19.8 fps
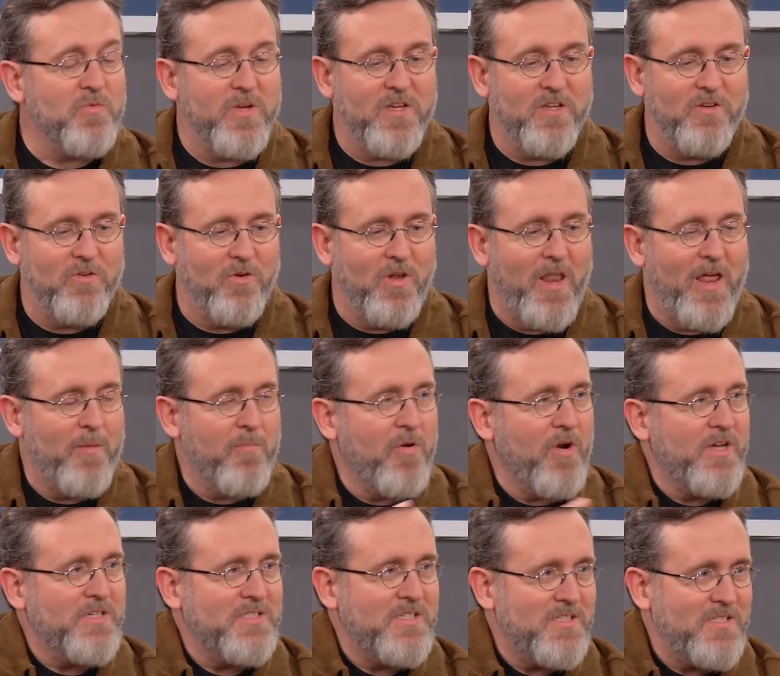we can do a lot of
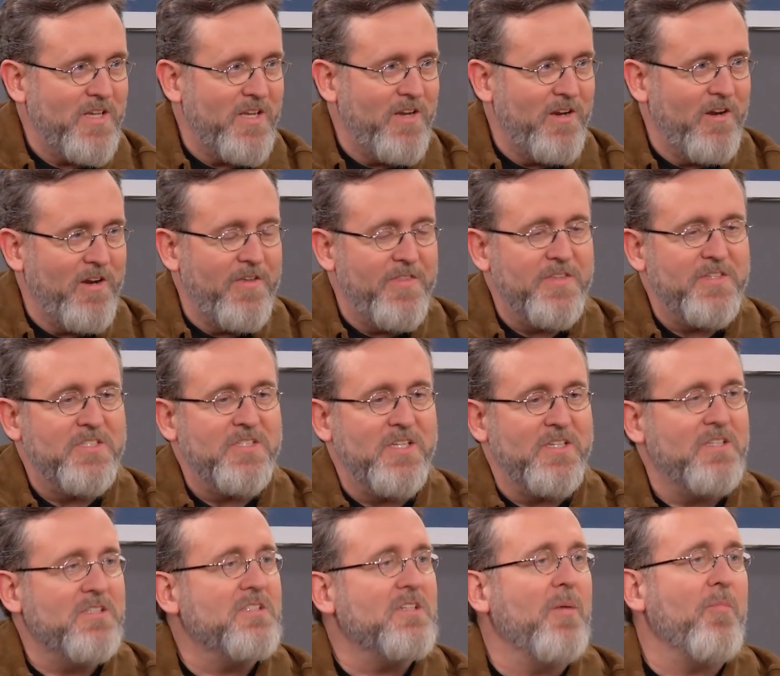processing here and then
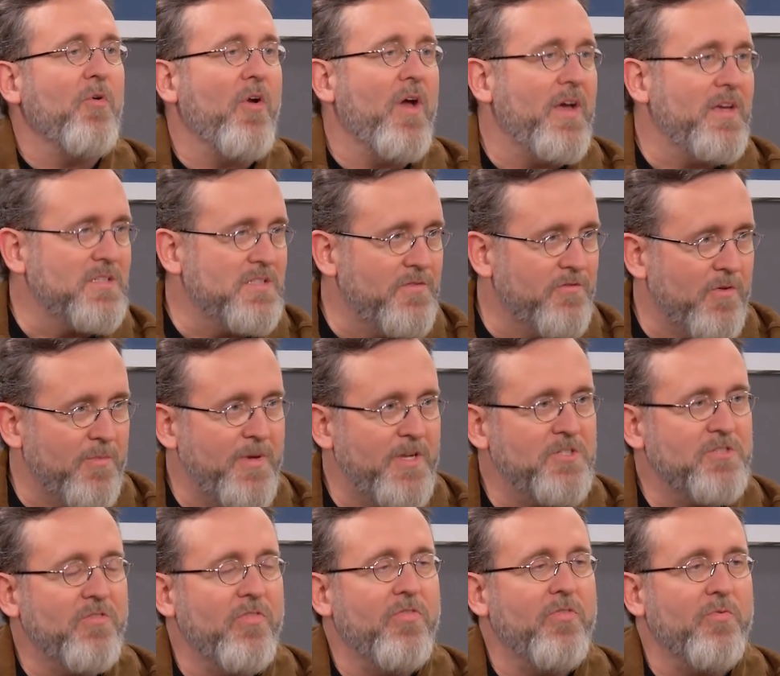send summarized
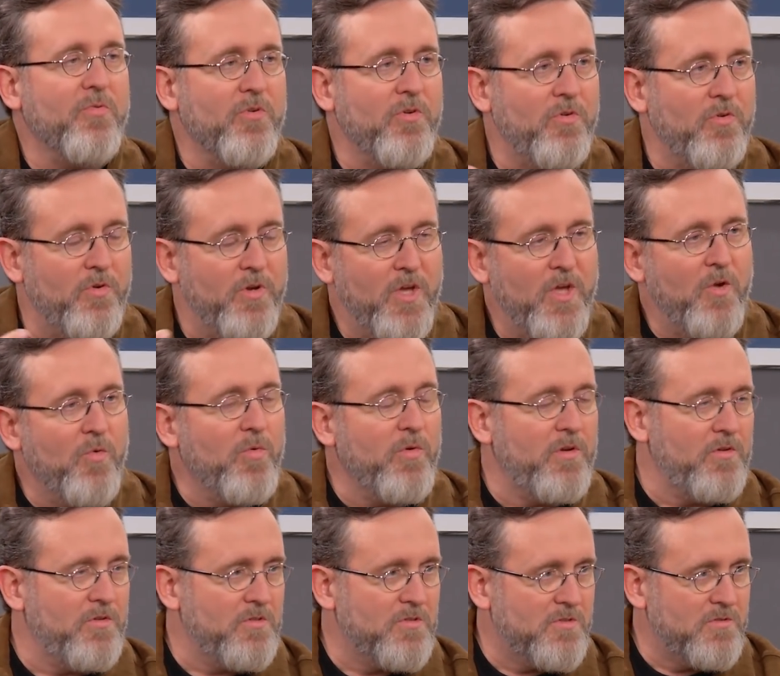information through,
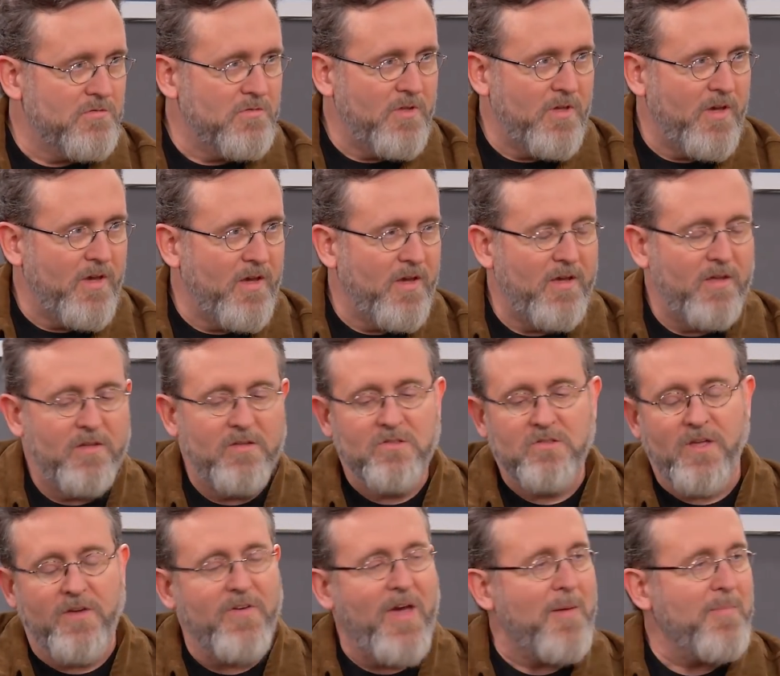reduce uh,
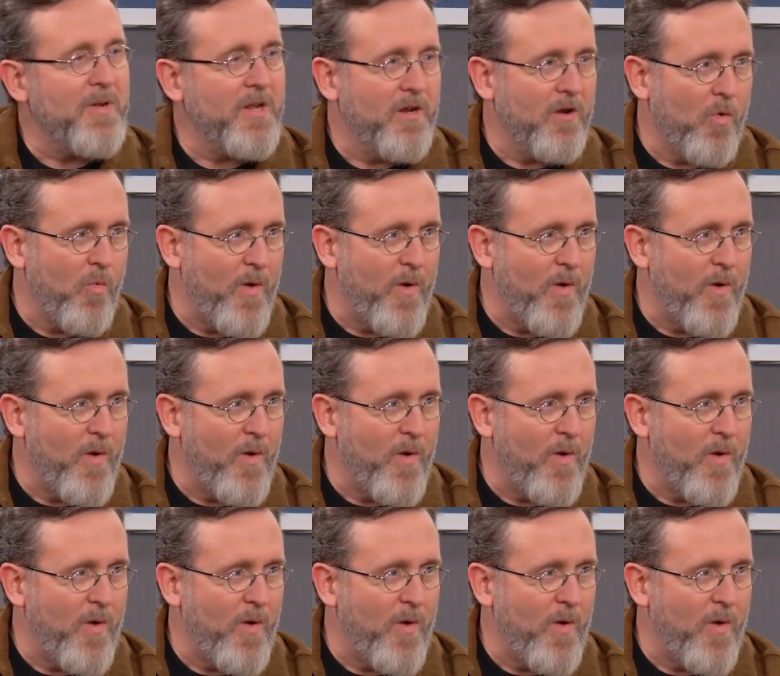stuff happening on our